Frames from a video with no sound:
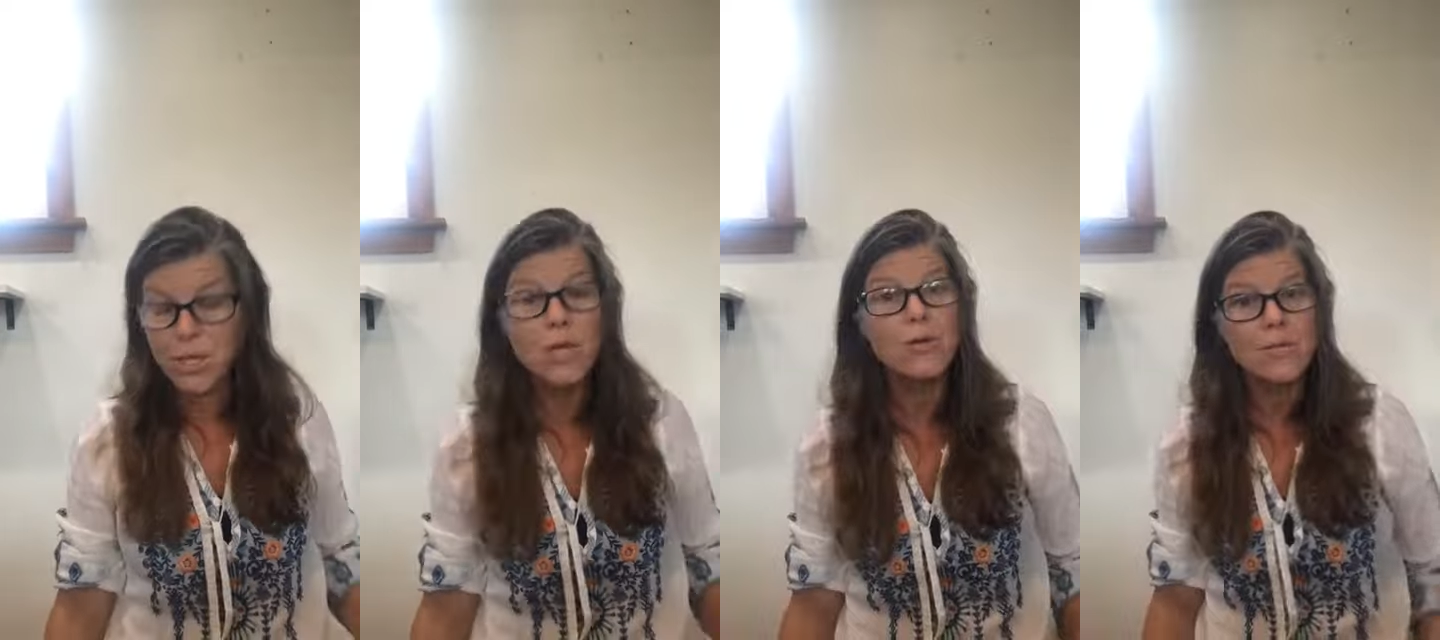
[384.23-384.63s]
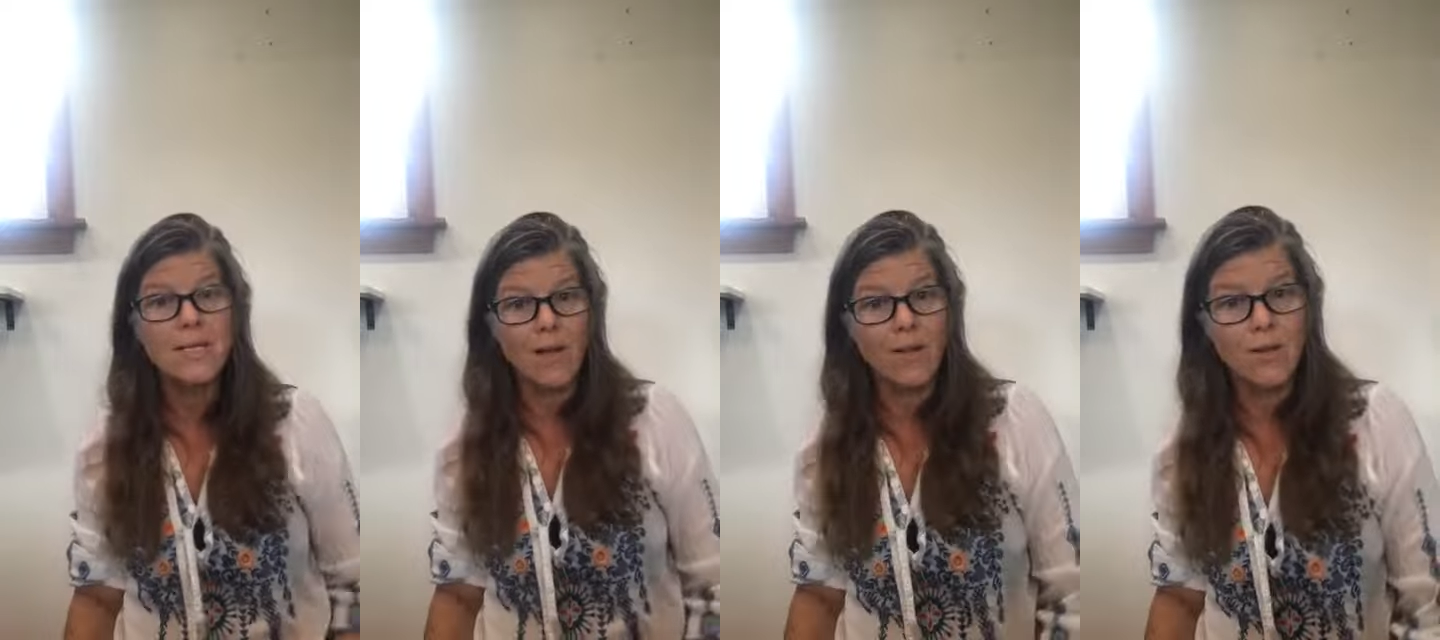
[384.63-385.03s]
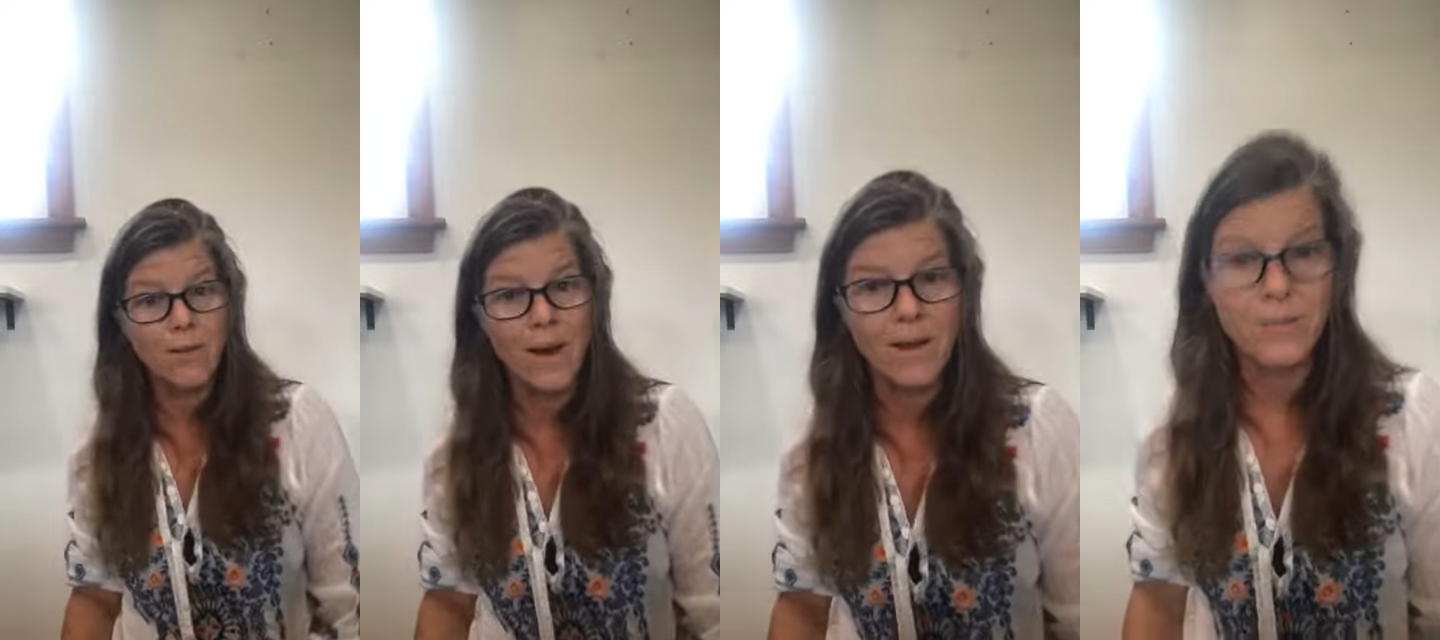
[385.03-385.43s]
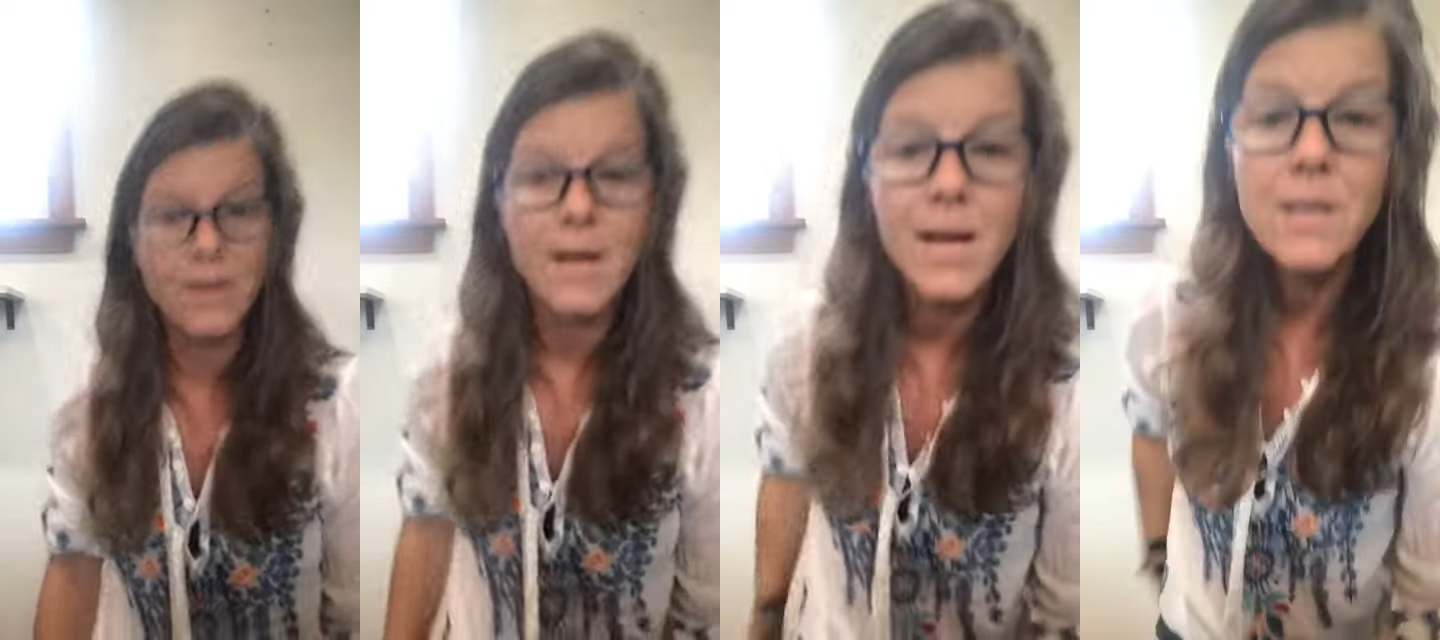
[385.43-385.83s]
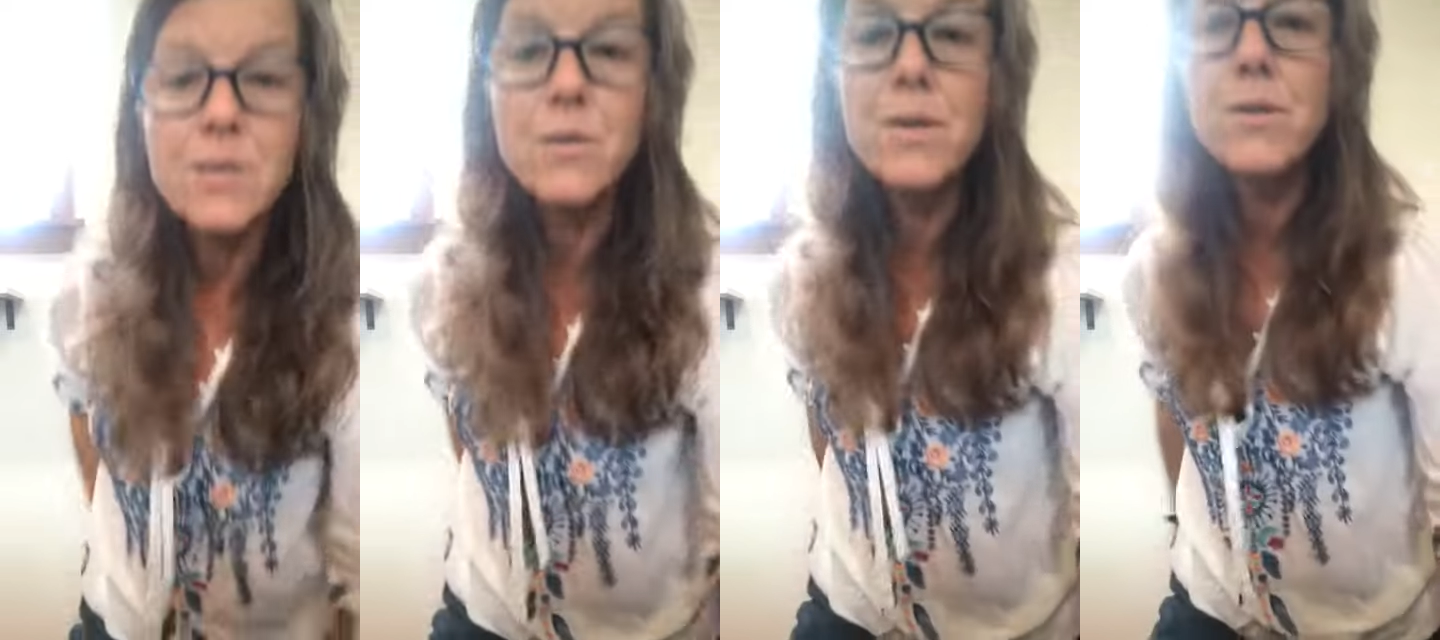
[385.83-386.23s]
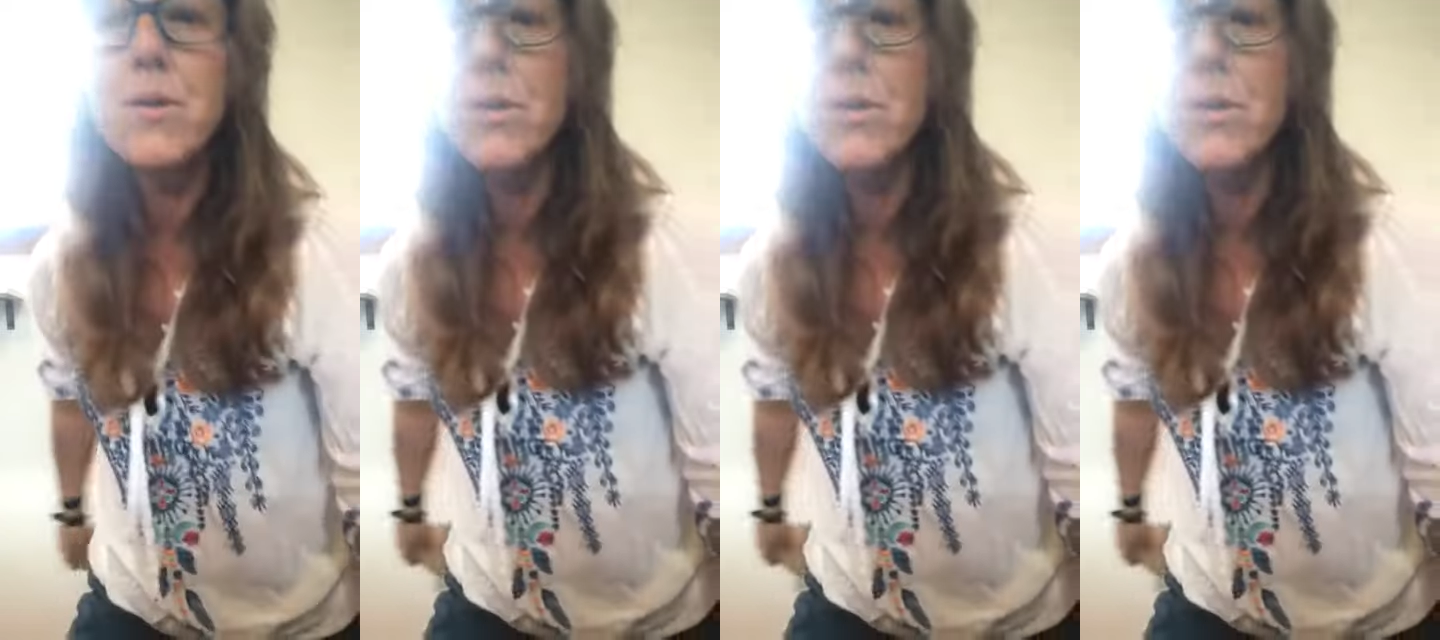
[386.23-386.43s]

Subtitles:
usually on the ground. So you